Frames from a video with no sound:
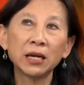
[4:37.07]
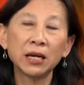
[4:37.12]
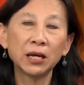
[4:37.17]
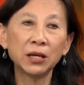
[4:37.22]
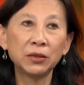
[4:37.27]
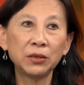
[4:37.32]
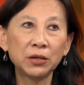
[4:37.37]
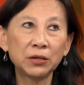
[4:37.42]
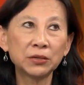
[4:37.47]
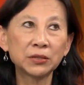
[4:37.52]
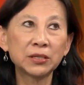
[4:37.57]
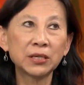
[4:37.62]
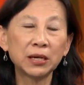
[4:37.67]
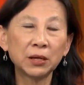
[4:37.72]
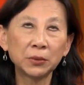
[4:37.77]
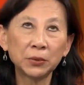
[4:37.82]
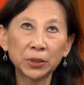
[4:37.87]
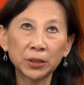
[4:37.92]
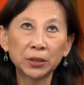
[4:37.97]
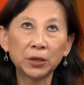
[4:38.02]
and those
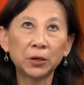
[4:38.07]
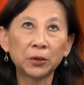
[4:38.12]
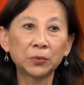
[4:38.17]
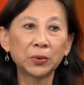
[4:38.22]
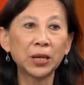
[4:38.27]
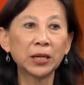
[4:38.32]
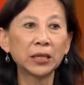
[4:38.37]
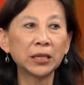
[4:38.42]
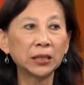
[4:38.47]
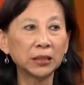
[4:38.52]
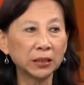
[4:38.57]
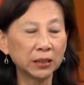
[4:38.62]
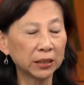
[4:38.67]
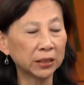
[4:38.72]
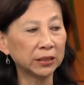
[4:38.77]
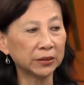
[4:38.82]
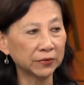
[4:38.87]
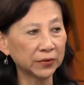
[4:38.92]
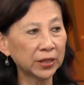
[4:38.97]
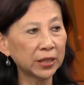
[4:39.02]
that were already
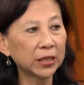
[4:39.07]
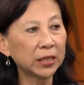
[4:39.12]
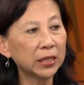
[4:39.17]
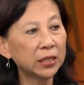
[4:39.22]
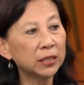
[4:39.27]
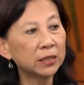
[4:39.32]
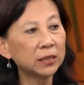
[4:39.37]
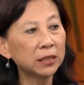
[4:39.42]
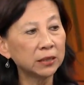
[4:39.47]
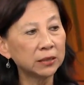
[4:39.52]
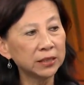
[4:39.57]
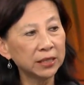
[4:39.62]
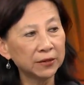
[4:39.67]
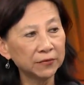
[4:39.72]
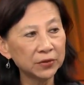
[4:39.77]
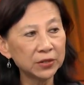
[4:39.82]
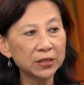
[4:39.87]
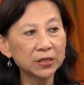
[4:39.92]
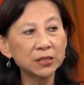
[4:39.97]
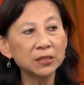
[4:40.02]
living in San
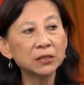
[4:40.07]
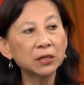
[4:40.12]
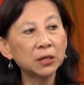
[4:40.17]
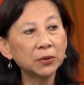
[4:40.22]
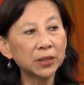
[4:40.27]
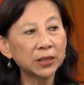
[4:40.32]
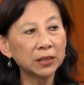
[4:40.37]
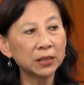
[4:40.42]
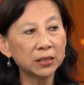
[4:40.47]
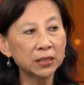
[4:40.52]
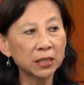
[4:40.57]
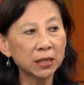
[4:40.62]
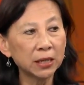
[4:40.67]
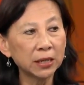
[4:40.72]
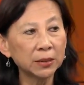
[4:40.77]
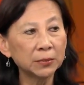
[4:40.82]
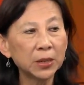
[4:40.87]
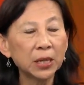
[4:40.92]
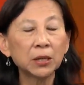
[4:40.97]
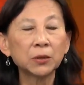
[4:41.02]
Francisco at the
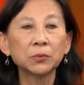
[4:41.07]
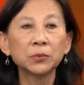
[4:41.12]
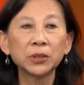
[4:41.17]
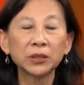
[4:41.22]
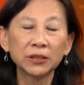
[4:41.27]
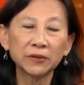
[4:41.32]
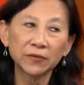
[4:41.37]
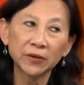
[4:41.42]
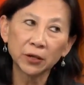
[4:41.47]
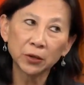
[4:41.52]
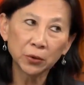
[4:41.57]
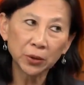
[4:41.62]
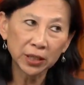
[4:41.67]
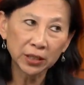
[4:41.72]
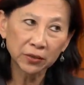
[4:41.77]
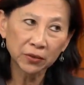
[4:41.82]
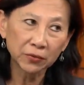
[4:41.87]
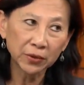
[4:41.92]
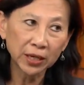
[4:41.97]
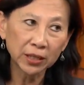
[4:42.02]
time really felt
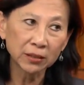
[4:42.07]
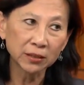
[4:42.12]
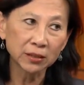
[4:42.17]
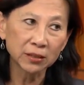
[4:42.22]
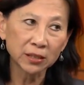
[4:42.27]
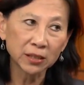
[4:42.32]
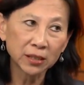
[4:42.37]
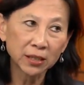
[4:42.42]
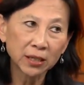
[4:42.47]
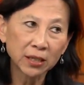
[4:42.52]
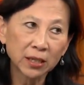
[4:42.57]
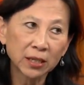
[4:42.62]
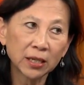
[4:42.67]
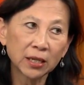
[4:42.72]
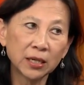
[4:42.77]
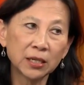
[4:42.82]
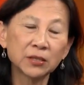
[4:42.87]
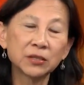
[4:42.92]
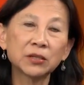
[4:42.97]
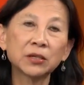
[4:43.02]
quite threatened. Mm-hmm.
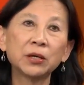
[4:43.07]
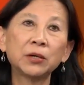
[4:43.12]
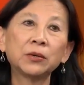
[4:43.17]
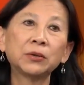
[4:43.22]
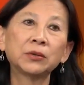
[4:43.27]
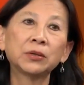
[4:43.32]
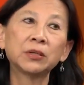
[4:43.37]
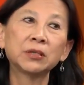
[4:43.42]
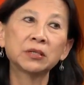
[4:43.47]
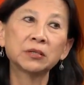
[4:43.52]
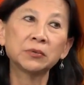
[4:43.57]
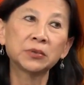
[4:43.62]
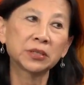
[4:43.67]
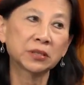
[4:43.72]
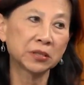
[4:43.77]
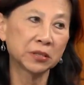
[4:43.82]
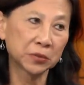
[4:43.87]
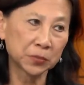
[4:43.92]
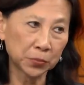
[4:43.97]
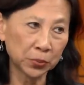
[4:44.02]
And so this was
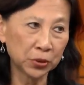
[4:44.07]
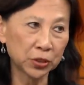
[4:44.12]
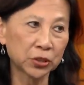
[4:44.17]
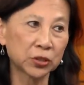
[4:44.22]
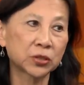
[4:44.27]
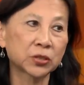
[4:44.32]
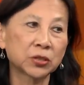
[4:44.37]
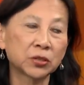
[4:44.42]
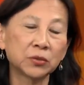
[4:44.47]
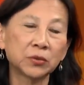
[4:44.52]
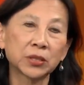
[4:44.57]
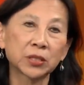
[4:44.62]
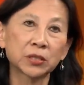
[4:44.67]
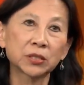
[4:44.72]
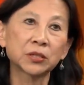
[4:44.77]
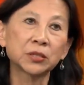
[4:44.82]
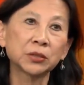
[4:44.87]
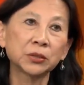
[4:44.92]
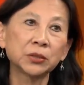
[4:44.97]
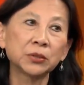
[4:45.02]
this push to
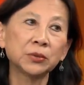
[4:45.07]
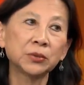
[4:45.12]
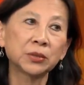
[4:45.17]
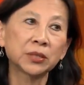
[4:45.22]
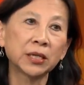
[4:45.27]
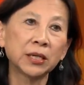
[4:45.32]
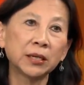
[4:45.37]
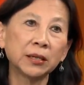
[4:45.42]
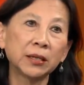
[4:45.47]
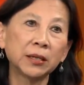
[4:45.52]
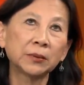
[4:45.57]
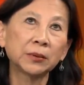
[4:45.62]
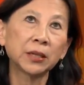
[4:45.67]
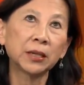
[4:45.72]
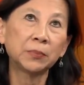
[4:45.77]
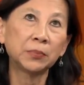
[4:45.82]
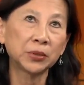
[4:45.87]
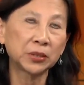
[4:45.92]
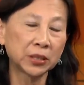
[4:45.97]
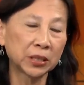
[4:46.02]
exclude a
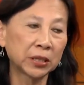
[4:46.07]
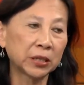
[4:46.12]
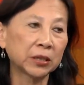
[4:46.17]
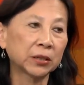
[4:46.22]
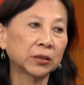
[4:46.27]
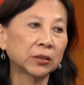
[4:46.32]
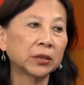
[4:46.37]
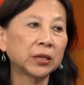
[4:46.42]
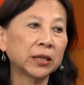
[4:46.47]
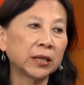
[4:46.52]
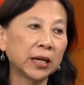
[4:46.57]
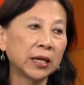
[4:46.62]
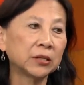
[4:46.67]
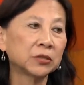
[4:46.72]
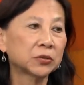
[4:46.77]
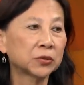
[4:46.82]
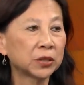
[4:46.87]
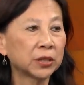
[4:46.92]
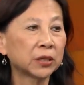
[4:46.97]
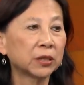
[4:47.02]
particular
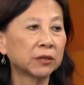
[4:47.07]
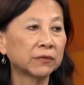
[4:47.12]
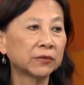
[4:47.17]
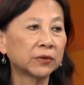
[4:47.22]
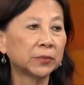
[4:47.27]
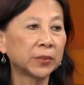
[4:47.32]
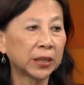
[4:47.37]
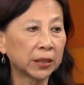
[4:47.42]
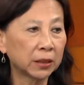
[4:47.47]
entry of an